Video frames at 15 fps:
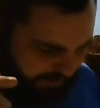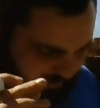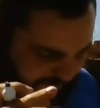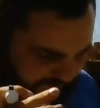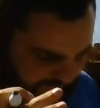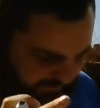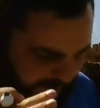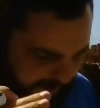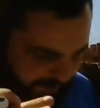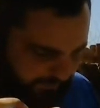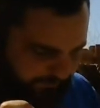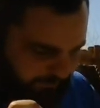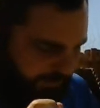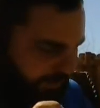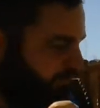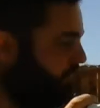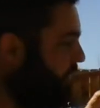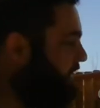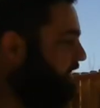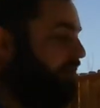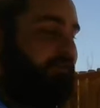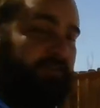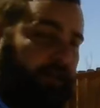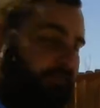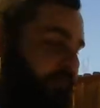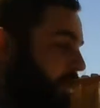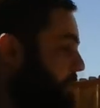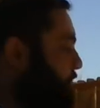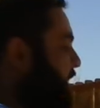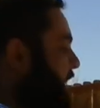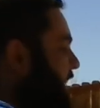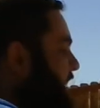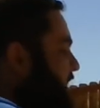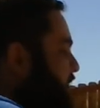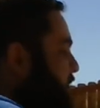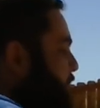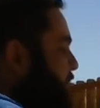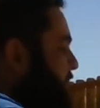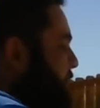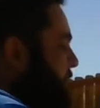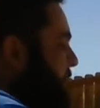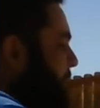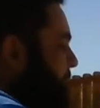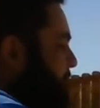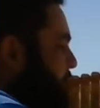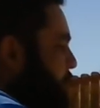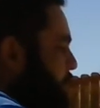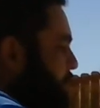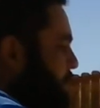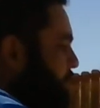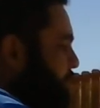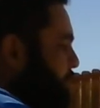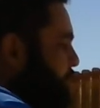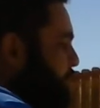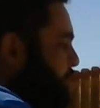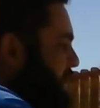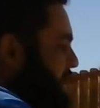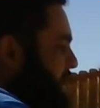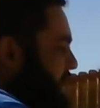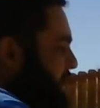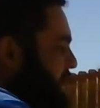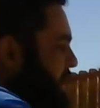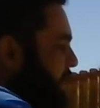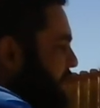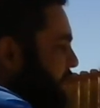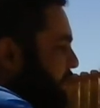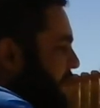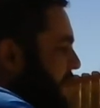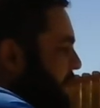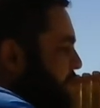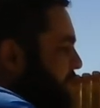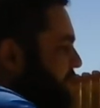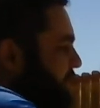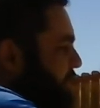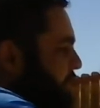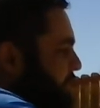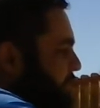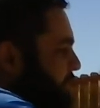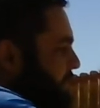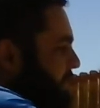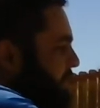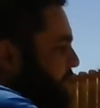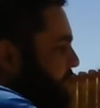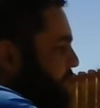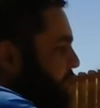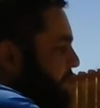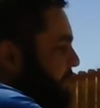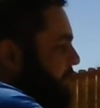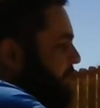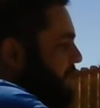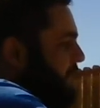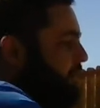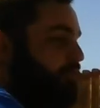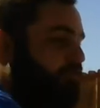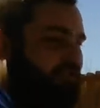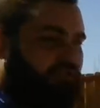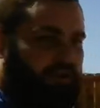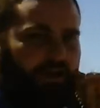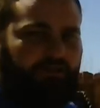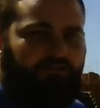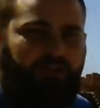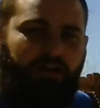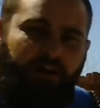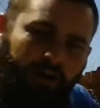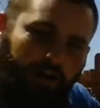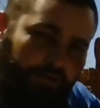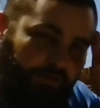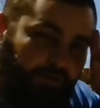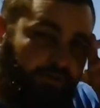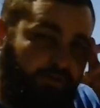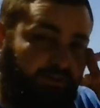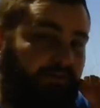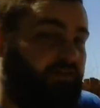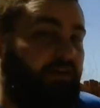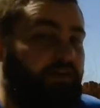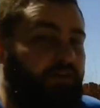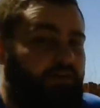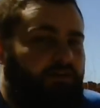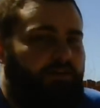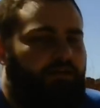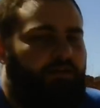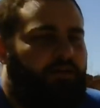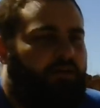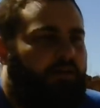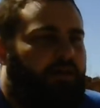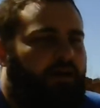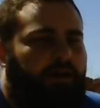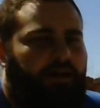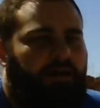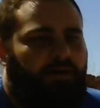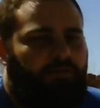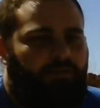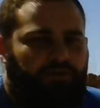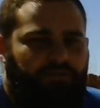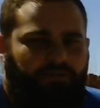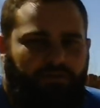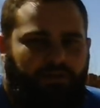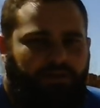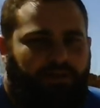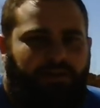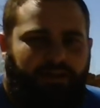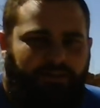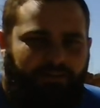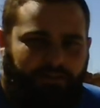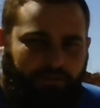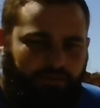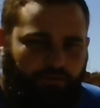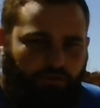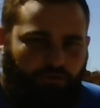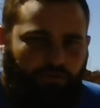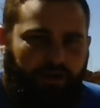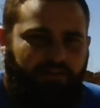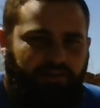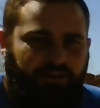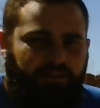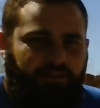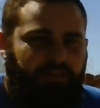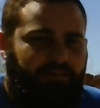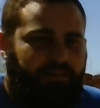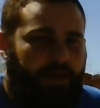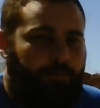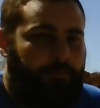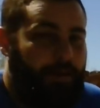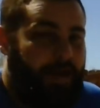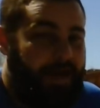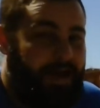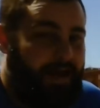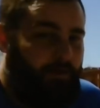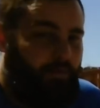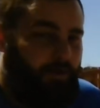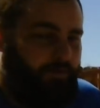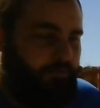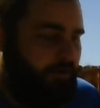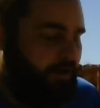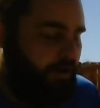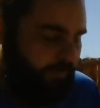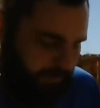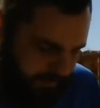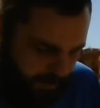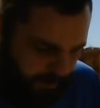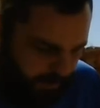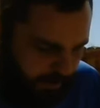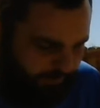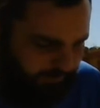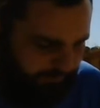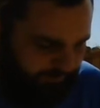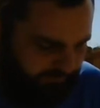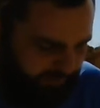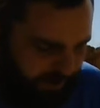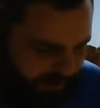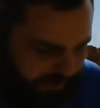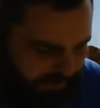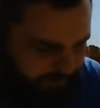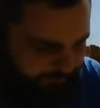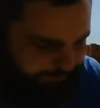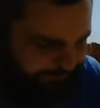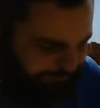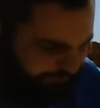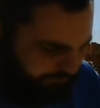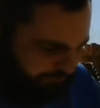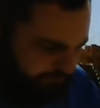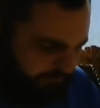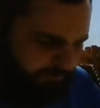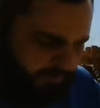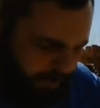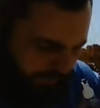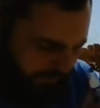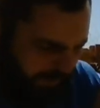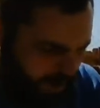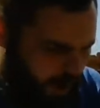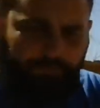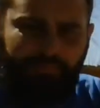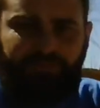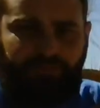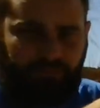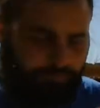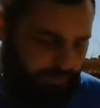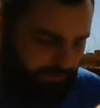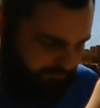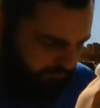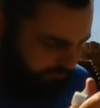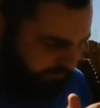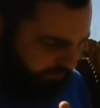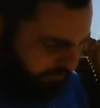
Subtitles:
inside of that planet could be about 43,000 degrees Fahrenheit, which is actually hotter than the sun. It's crazy to think that. However, on the other side, on the opposite spectrum,